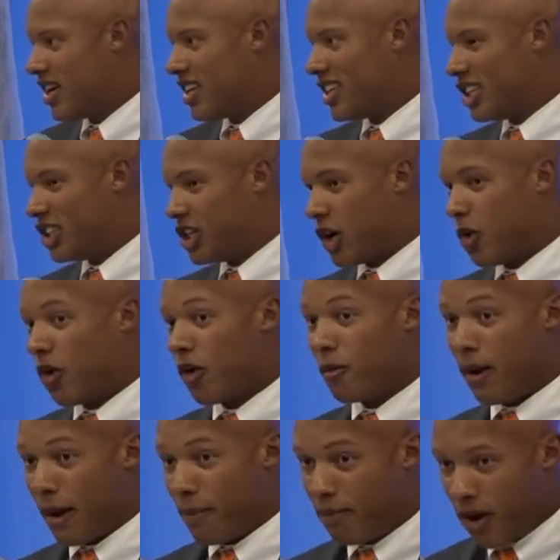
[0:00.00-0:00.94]
to share one of
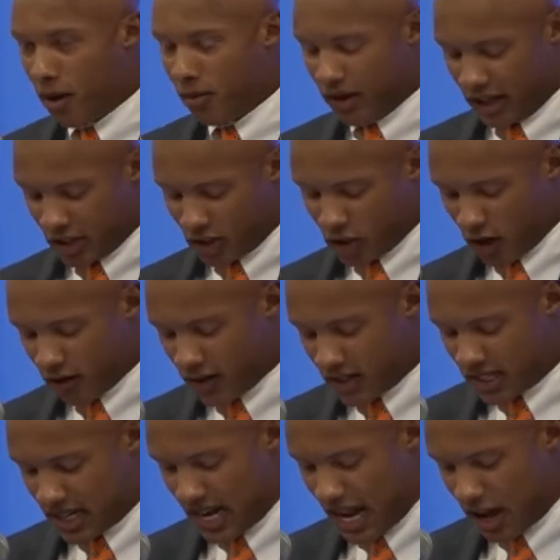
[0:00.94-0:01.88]
my public
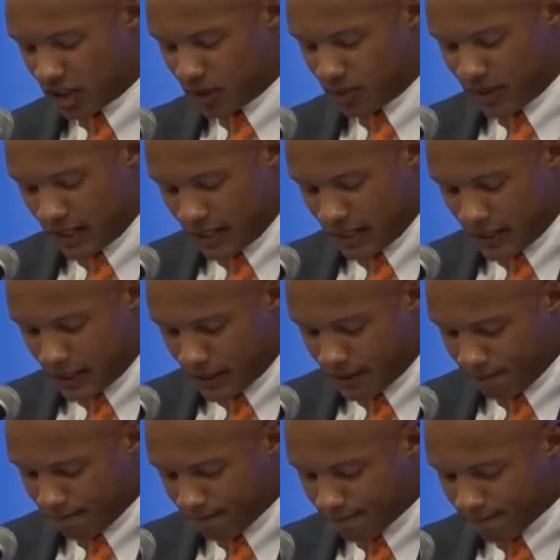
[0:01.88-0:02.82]
service
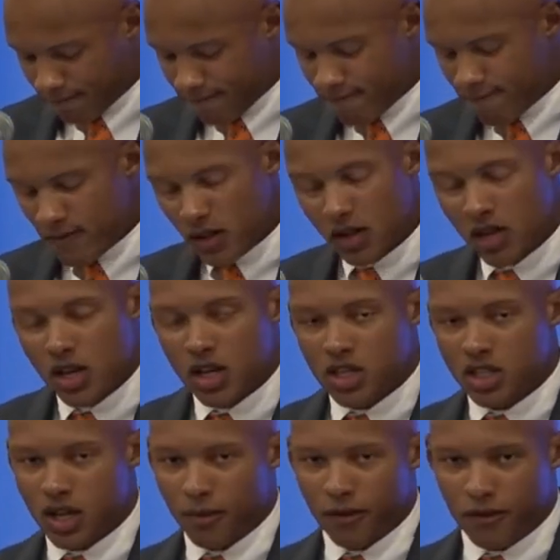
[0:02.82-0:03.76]
announcements.
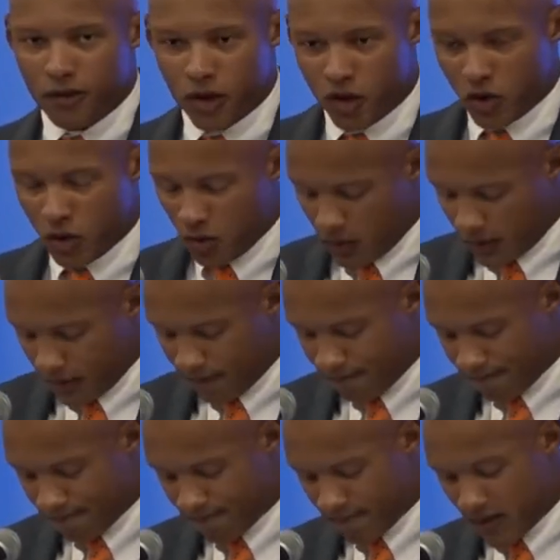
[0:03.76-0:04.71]
Some of you
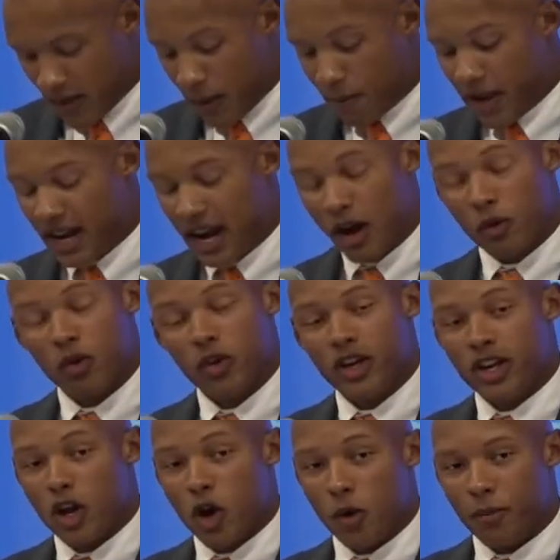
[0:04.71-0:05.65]
may not
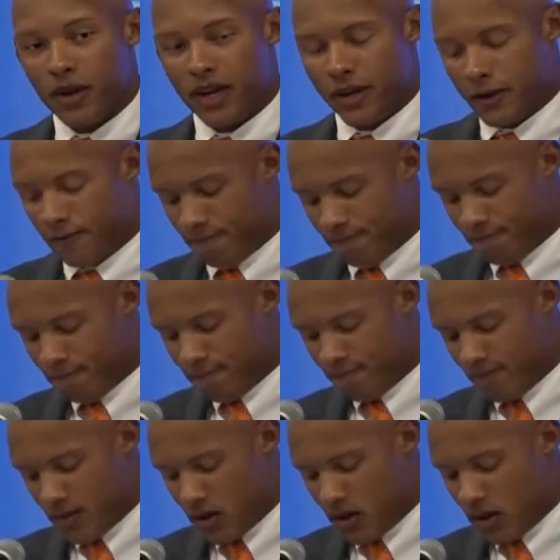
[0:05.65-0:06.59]
really know me,
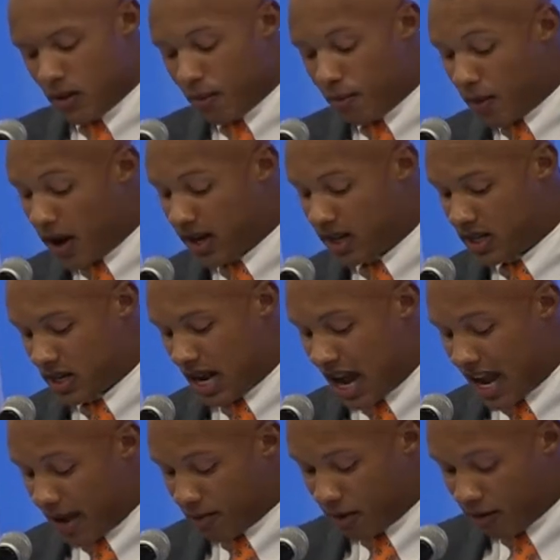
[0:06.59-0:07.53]
but
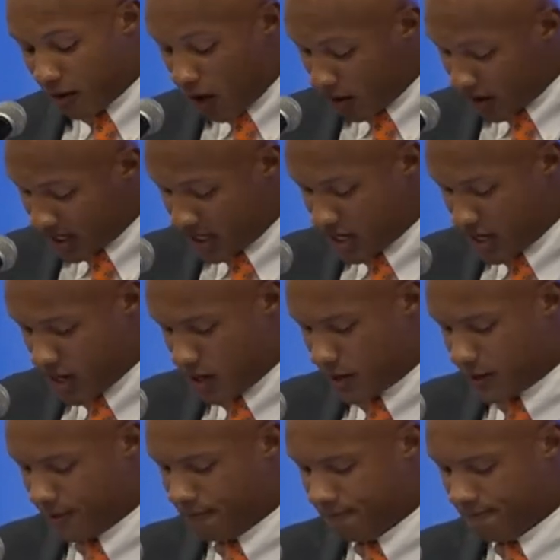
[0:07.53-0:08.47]
I am a volunteer.
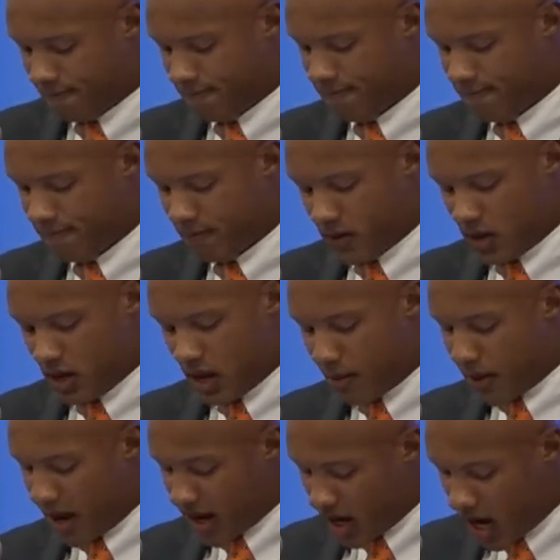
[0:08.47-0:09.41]
And
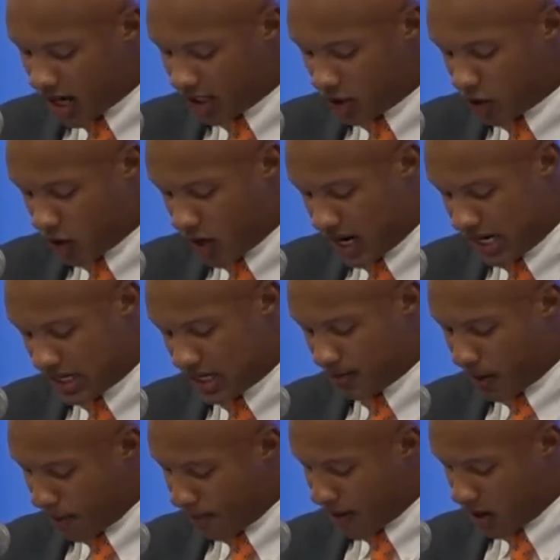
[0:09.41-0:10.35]
by God's grace
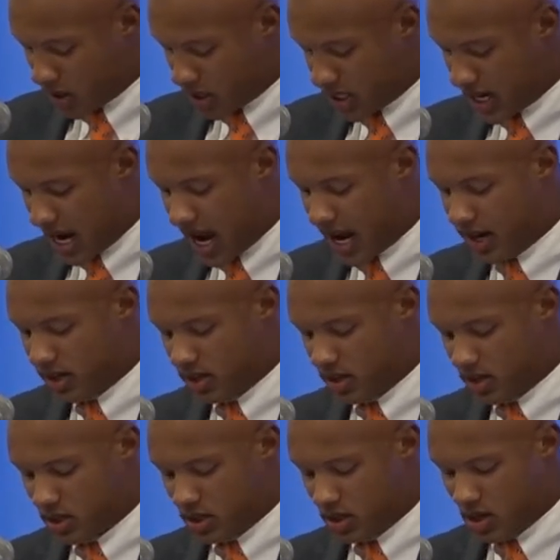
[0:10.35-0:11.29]
and my parents'
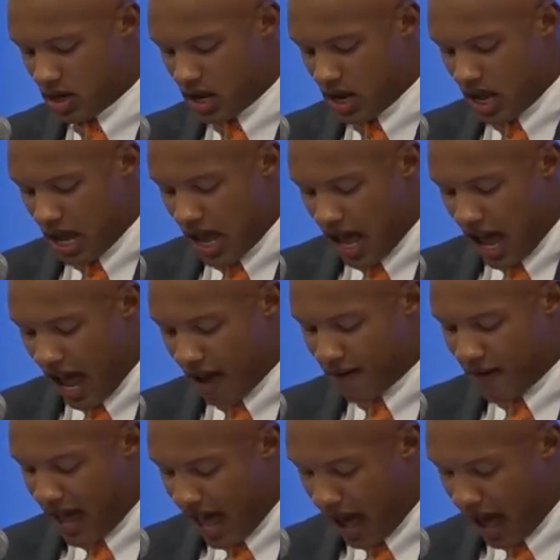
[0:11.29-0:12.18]
guidance, I've